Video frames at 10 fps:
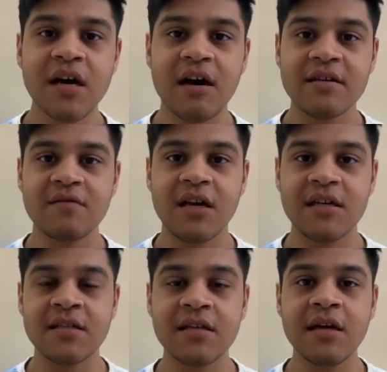as well
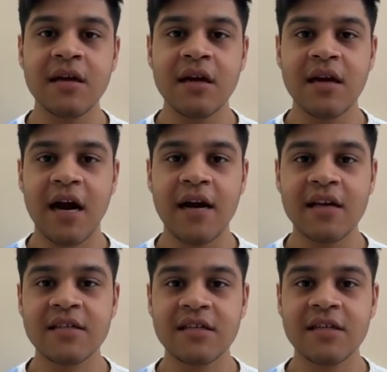as the
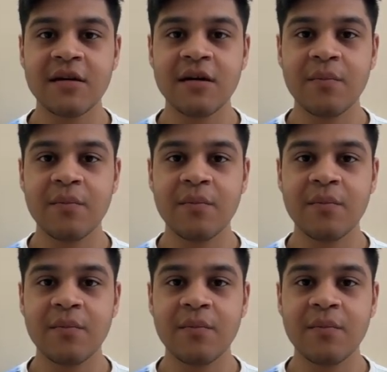candlestick